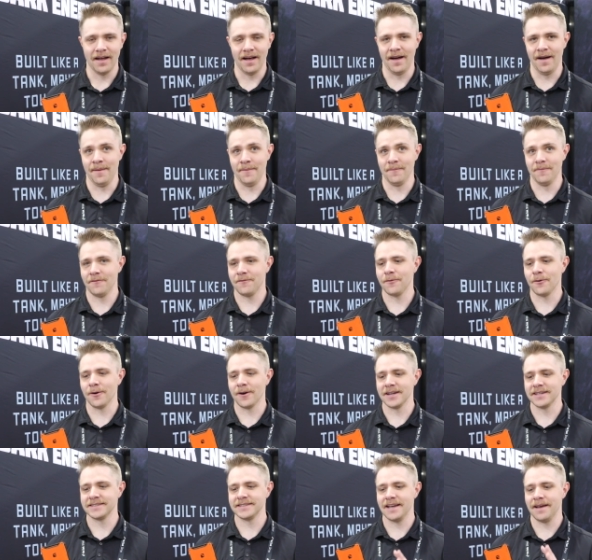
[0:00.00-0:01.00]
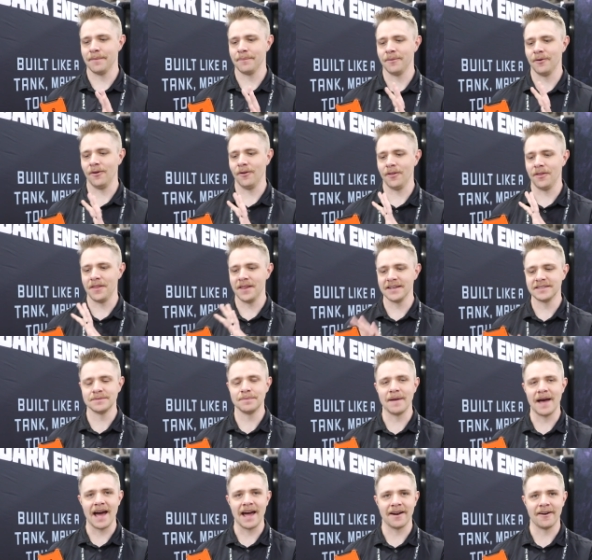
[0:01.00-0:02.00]
Um, for example, this
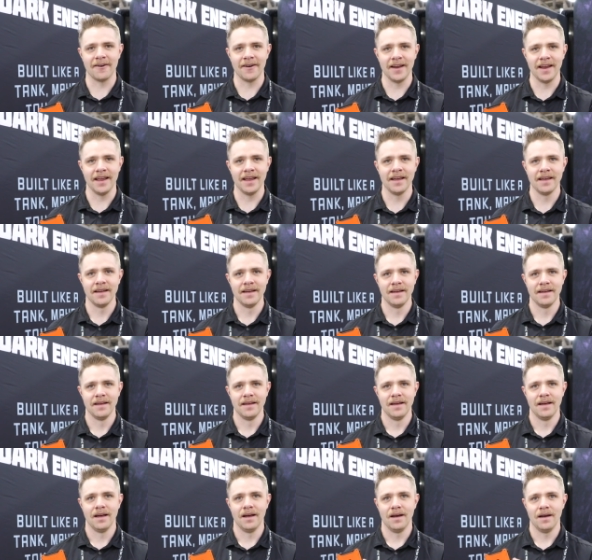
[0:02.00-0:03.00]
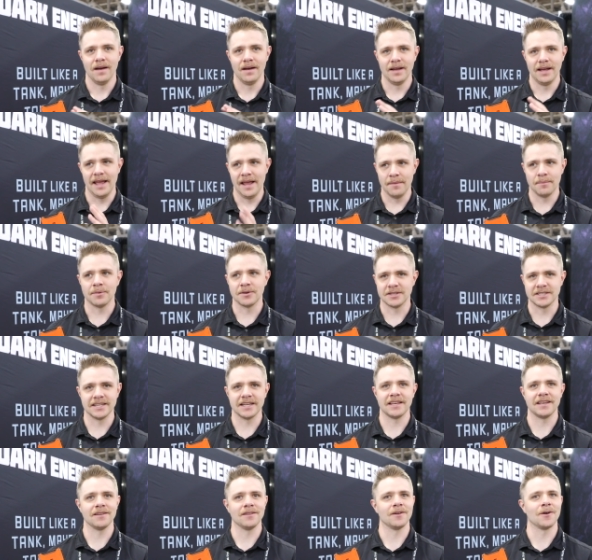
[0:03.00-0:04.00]
battery in
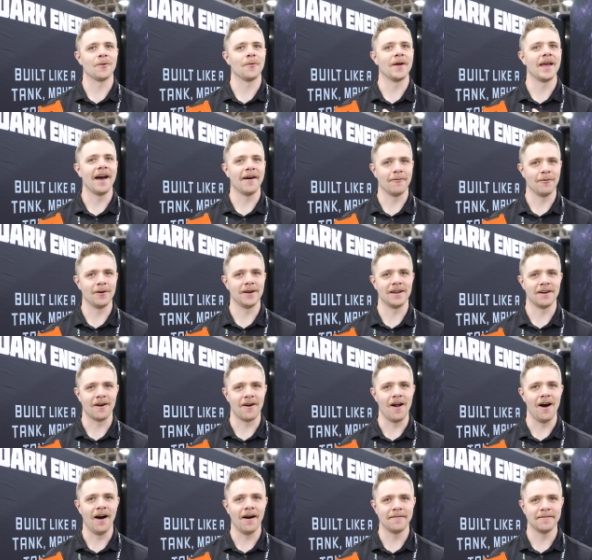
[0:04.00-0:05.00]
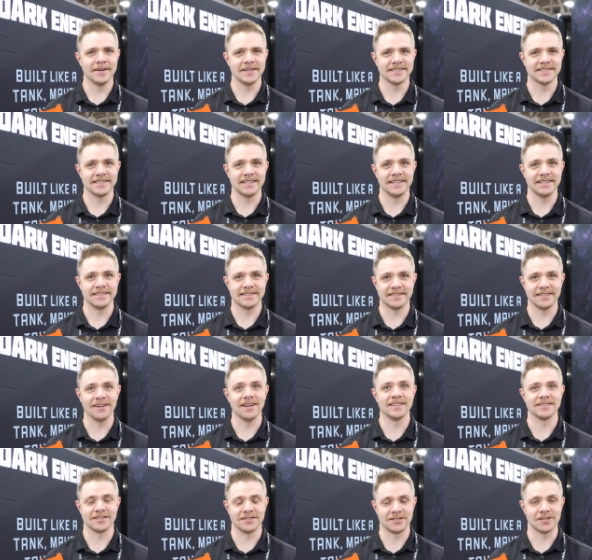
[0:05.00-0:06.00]
particular, we have one in our office that
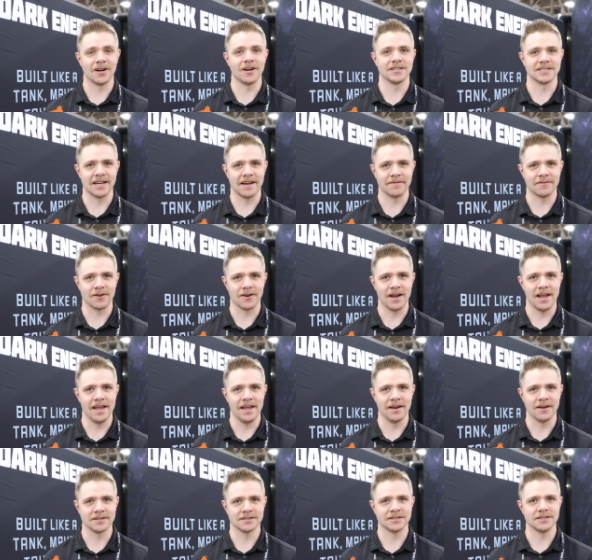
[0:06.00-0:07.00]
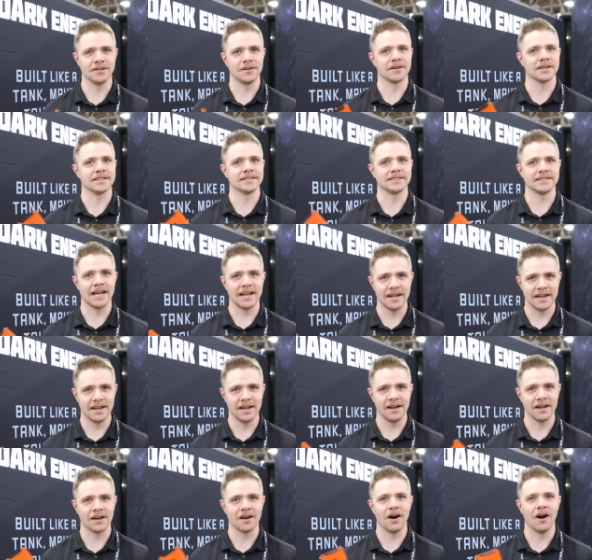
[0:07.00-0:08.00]
still has a charge after eight years. So you can hmm. set it
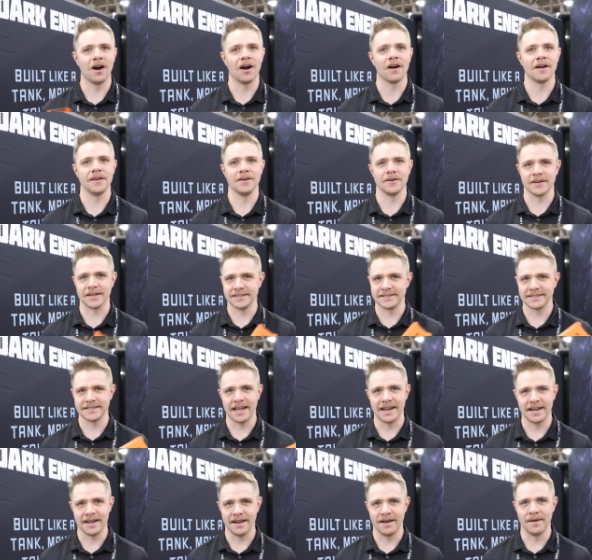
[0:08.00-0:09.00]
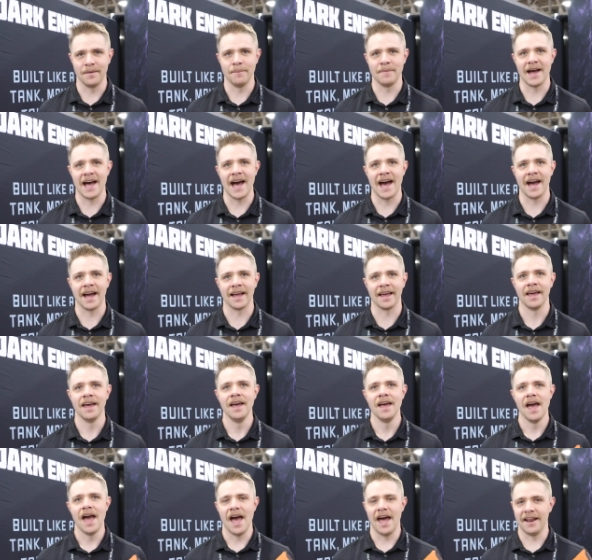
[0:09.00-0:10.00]
in a car, you can set it in a bag,
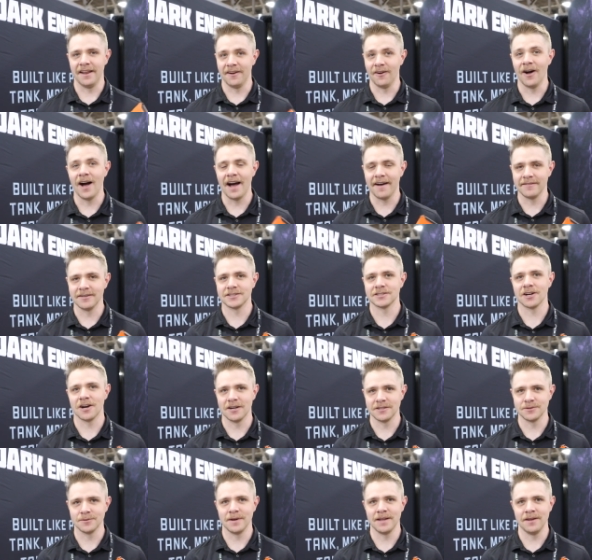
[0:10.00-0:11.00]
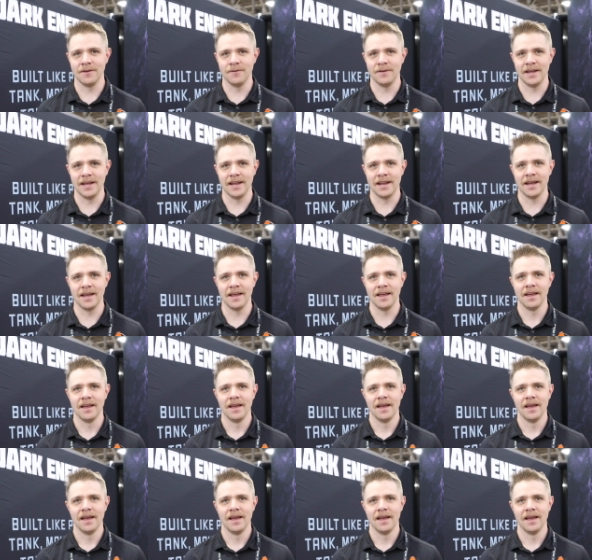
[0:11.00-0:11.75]
and it'll have a charge when you need it.